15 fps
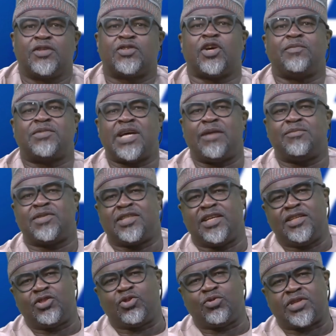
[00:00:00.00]
Sometimes
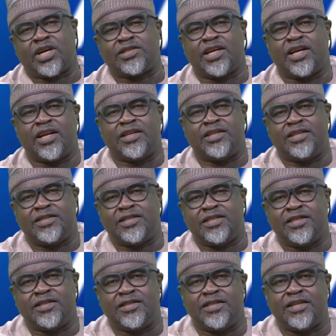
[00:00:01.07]
in
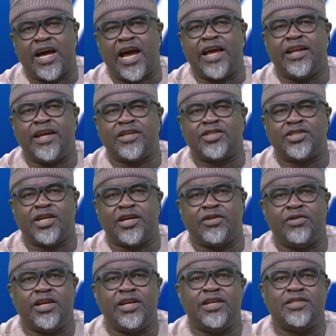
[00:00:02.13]
2018, the INEC chair
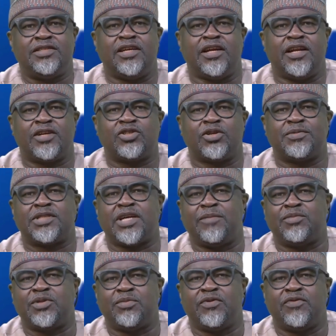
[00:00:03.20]
released the election
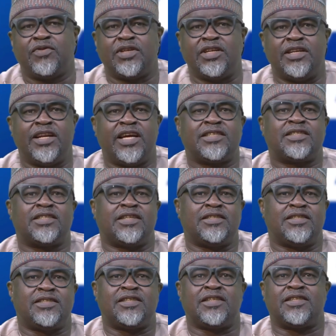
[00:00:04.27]
timetable for the next
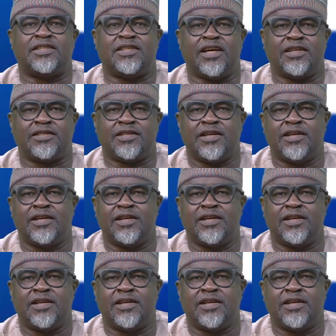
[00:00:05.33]
36 years,